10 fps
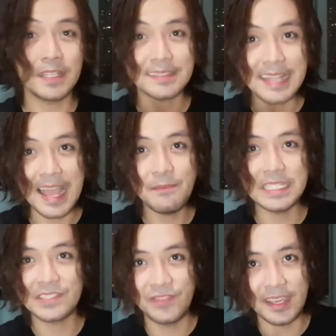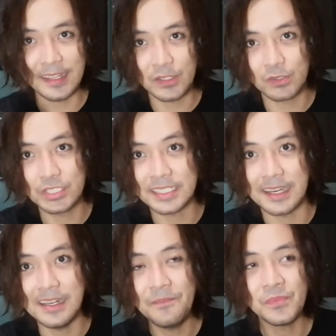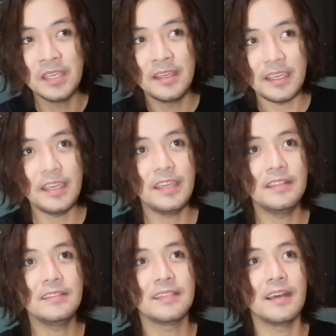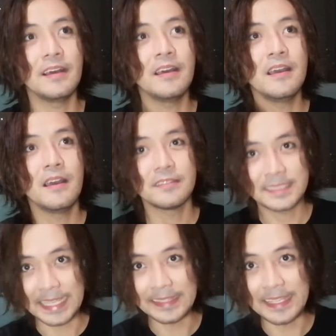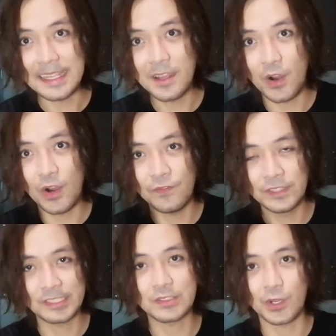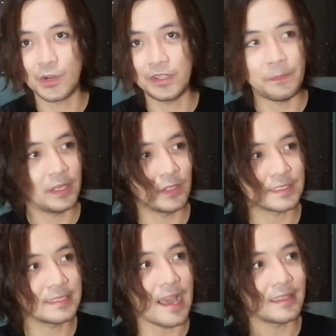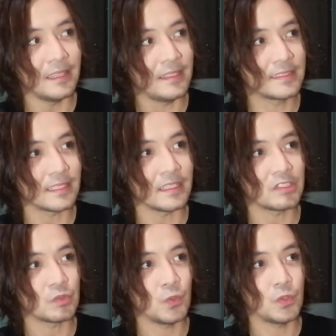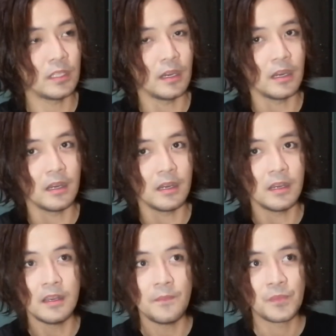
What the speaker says: The time is very crucial in the setting of the story because that leads us to the